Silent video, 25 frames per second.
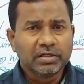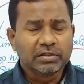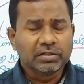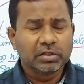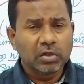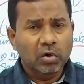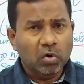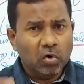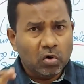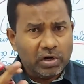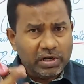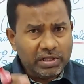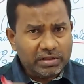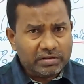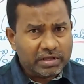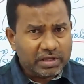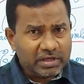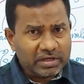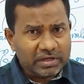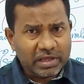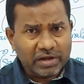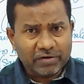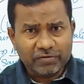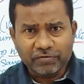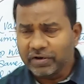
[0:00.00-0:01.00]
So the only
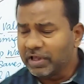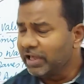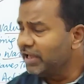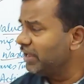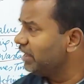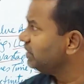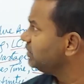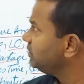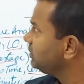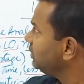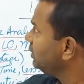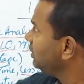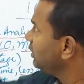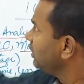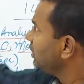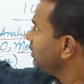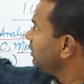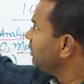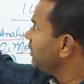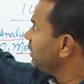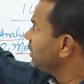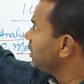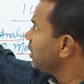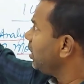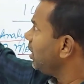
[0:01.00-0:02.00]
thing left is
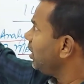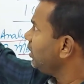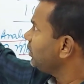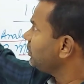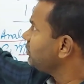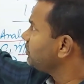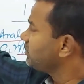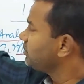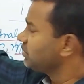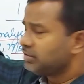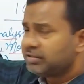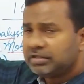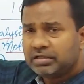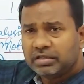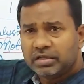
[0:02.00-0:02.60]
the cost.